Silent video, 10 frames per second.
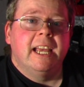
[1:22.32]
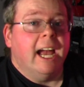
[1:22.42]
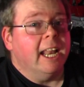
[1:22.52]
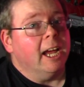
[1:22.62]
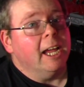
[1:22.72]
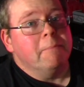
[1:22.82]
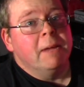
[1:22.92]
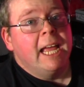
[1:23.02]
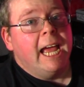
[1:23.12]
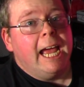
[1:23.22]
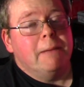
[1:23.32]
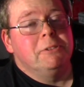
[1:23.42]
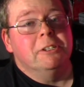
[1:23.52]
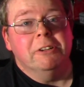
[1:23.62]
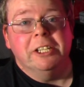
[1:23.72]
and I am
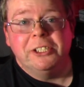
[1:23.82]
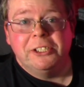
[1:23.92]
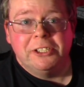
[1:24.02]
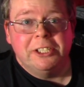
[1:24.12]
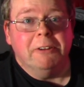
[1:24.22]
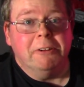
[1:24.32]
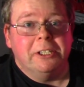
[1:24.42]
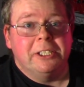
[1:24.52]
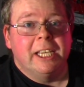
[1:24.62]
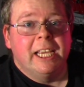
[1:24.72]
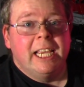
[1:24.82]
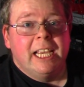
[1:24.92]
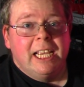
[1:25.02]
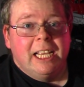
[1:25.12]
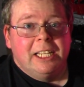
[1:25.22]
absolutely stoked
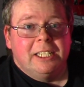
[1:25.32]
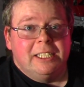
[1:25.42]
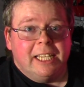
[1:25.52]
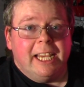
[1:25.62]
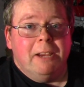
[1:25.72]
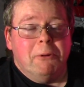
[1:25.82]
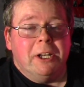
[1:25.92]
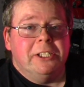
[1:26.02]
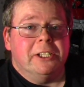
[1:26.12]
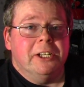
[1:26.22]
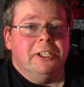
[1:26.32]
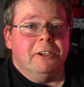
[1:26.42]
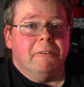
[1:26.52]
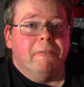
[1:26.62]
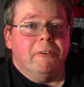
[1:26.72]
to hear what he's going to
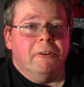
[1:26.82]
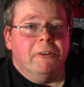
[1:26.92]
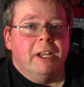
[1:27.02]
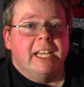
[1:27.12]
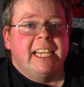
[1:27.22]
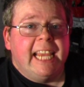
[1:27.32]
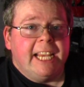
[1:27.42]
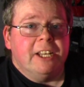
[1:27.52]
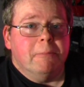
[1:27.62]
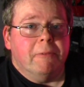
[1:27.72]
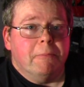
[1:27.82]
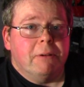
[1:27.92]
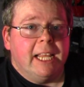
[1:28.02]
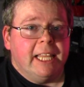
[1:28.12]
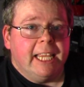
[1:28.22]
do for Kingdom of the
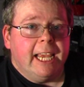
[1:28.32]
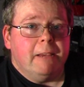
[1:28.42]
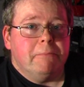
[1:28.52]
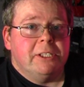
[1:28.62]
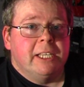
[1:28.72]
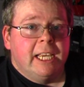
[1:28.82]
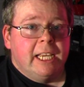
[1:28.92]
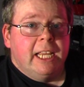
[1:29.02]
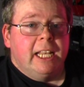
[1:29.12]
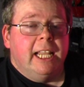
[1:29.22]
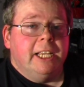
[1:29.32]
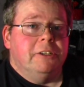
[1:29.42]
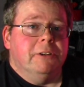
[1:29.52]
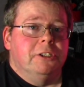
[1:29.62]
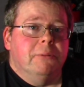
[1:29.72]
Planet of the Apes
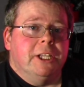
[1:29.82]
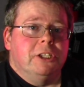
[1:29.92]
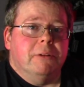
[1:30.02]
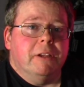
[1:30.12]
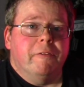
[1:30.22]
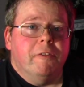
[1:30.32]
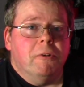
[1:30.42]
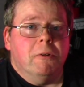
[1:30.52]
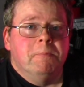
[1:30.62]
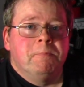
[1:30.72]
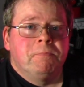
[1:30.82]
later in 2024.